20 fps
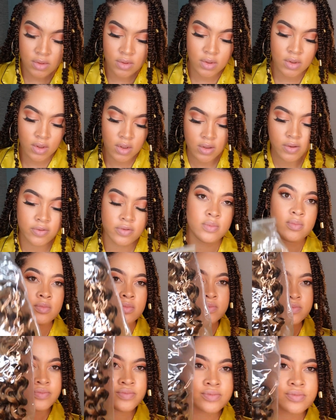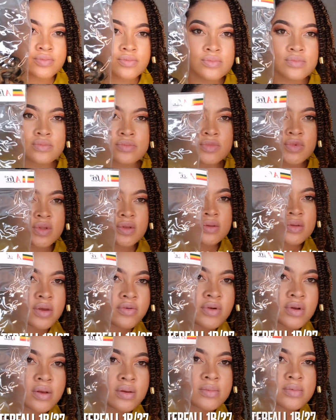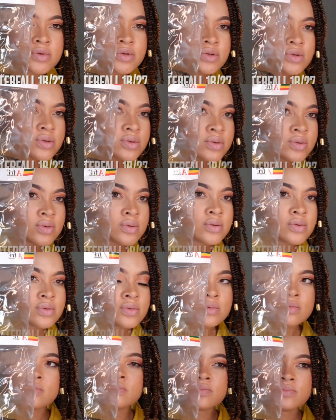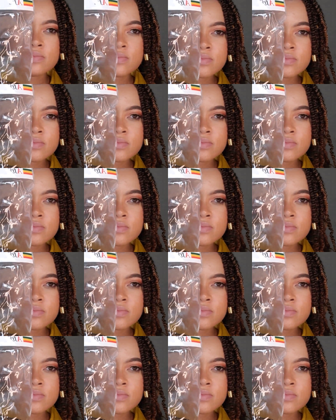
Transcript: is to mix different curl patterns. I feel like